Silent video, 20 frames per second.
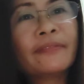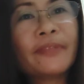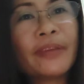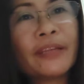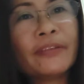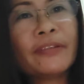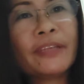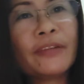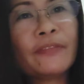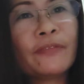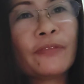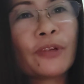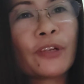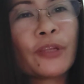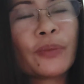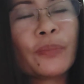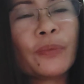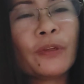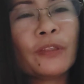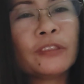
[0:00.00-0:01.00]
very
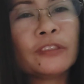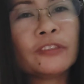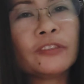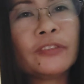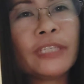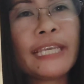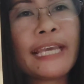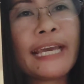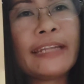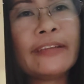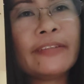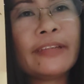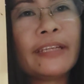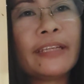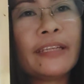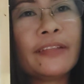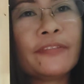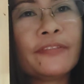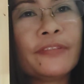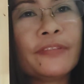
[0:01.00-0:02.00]
affordable,
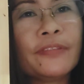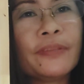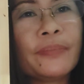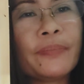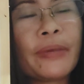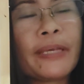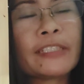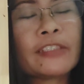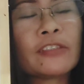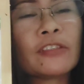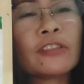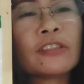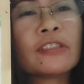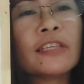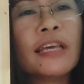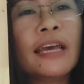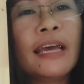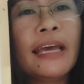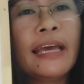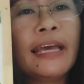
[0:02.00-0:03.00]
350 pesos,
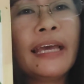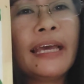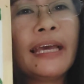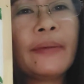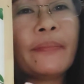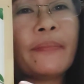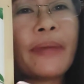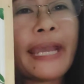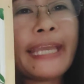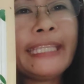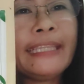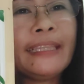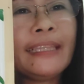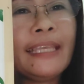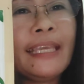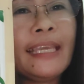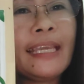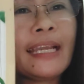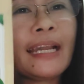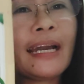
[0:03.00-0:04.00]
20
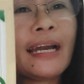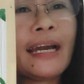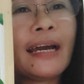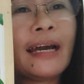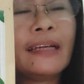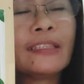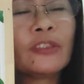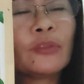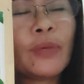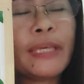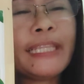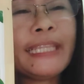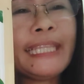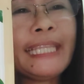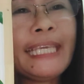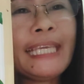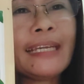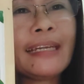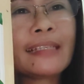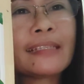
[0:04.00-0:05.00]
ka
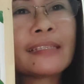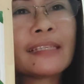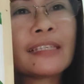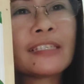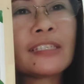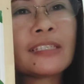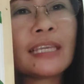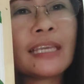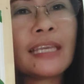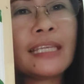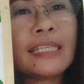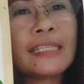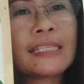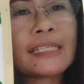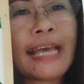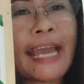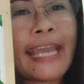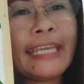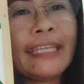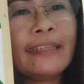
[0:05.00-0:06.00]
sachet
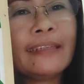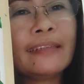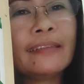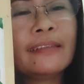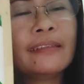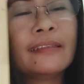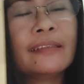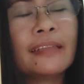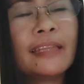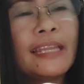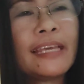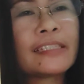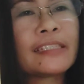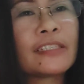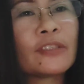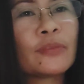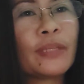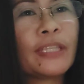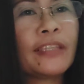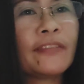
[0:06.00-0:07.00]
inside,
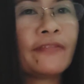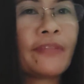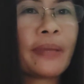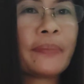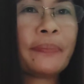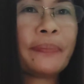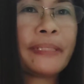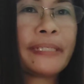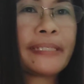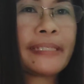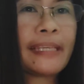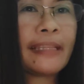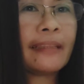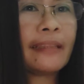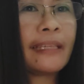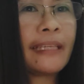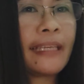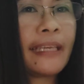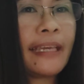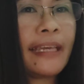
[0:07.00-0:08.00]
less
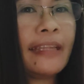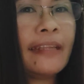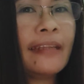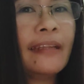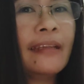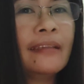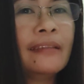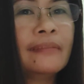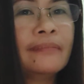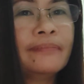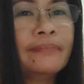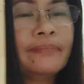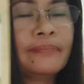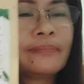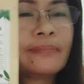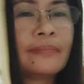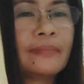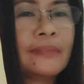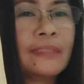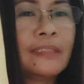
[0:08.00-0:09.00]
25% again,
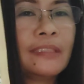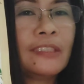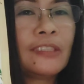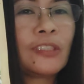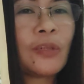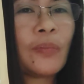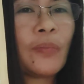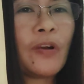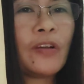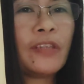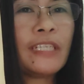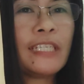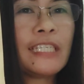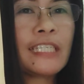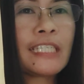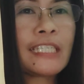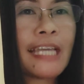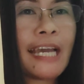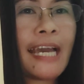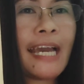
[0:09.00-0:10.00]
so money
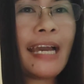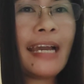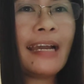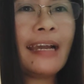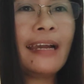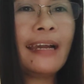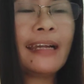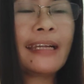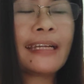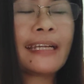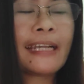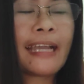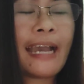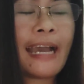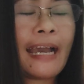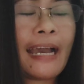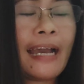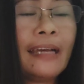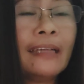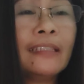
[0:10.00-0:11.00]
siya,
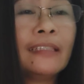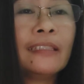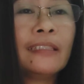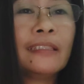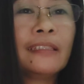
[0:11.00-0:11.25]
nga,